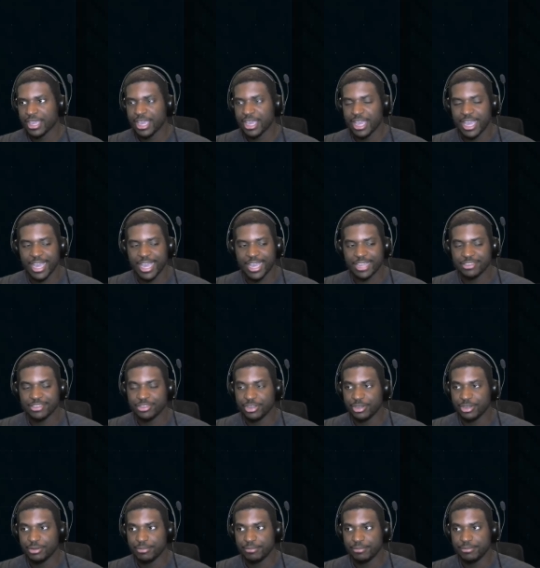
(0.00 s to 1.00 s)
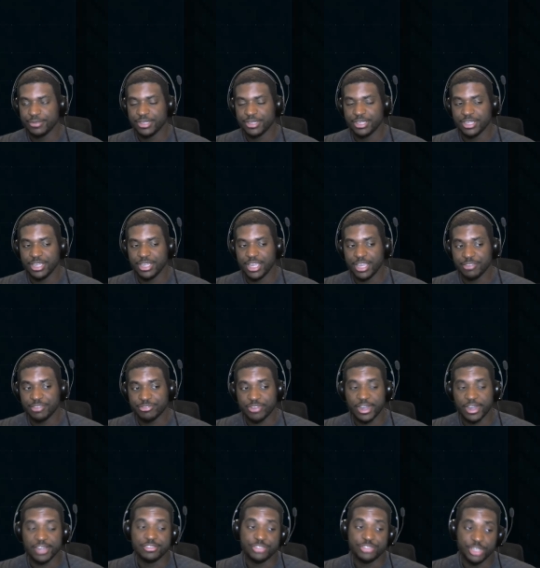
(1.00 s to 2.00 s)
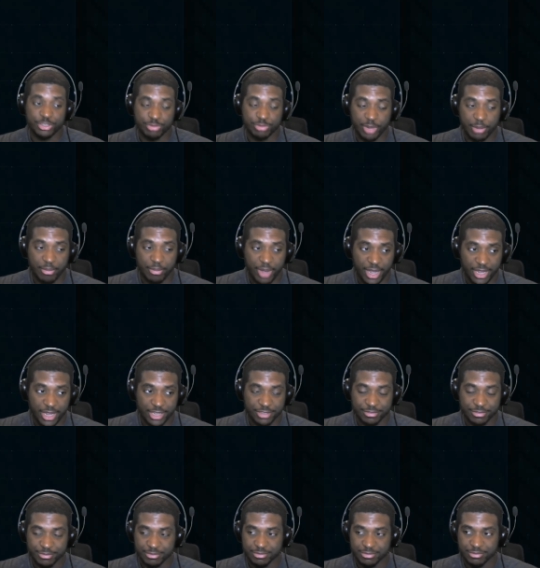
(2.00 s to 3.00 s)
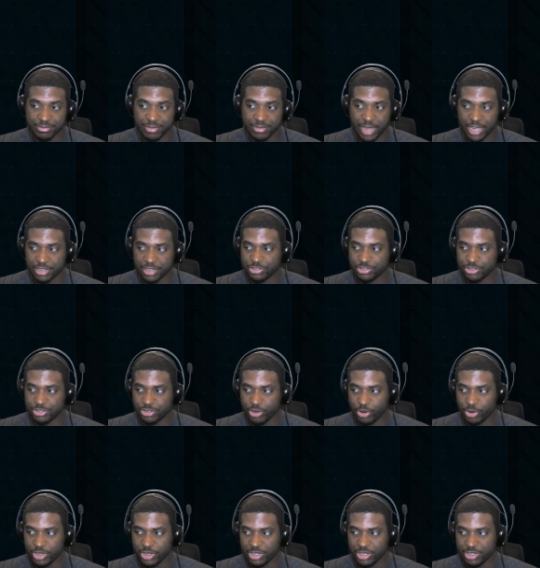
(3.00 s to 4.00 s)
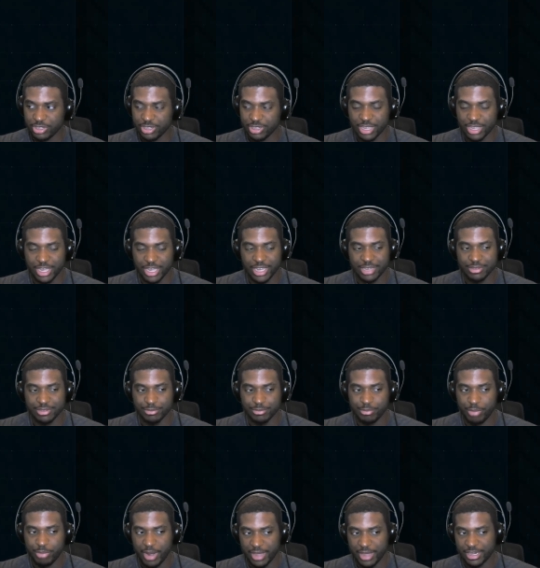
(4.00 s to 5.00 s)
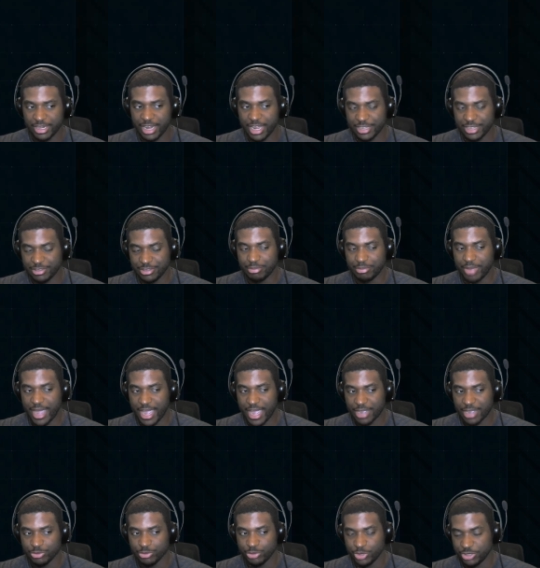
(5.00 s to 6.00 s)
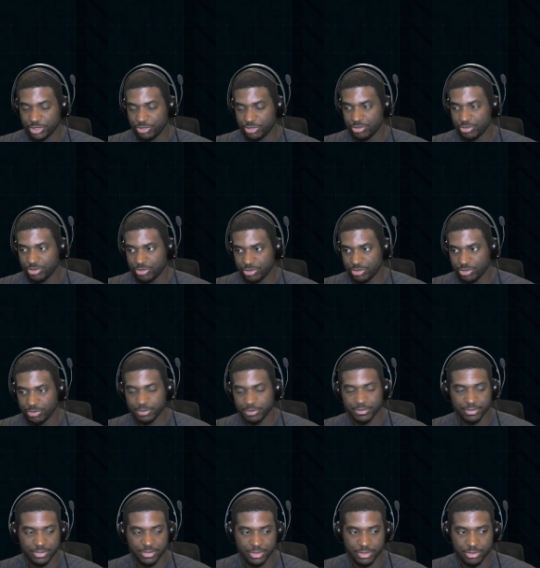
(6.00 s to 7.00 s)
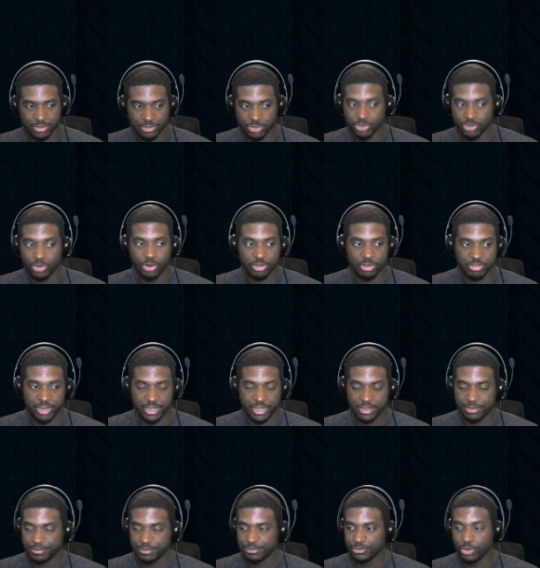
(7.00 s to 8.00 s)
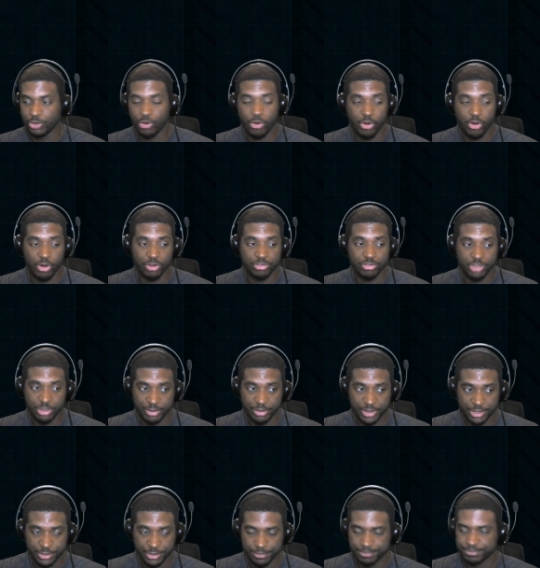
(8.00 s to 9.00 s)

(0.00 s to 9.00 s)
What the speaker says: And if I change my mind, I can just go here and buy the item back with store credit or real money.